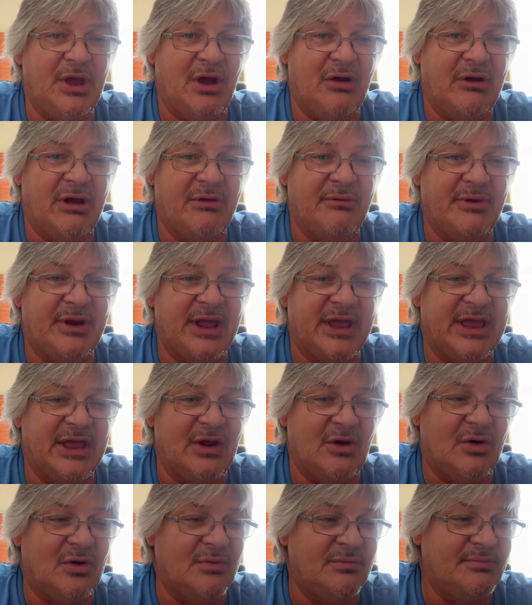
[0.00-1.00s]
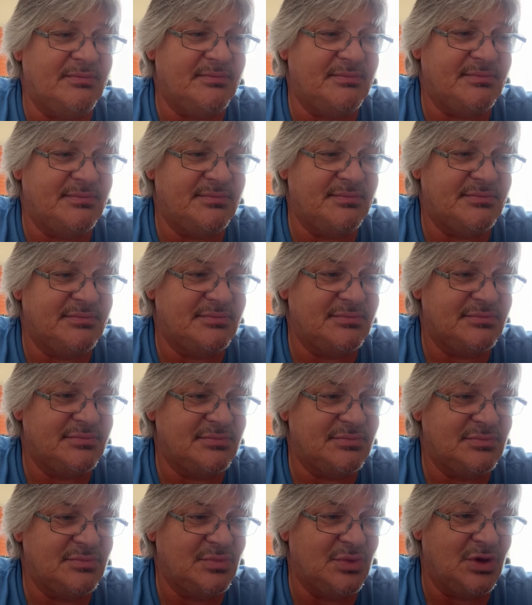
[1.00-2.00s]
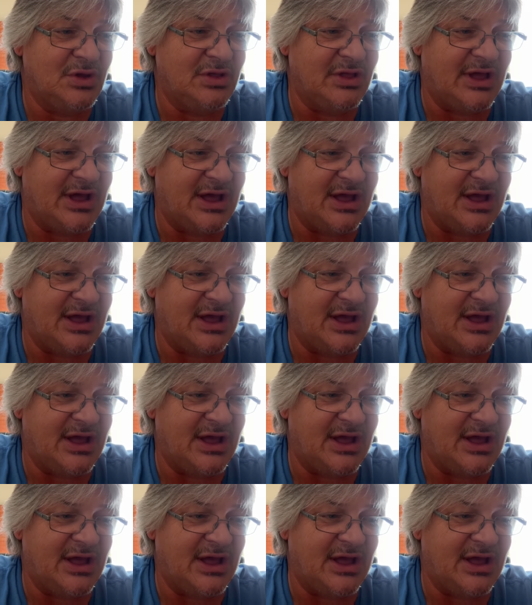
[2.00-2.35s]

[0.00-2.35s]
all right when I get home. We'll,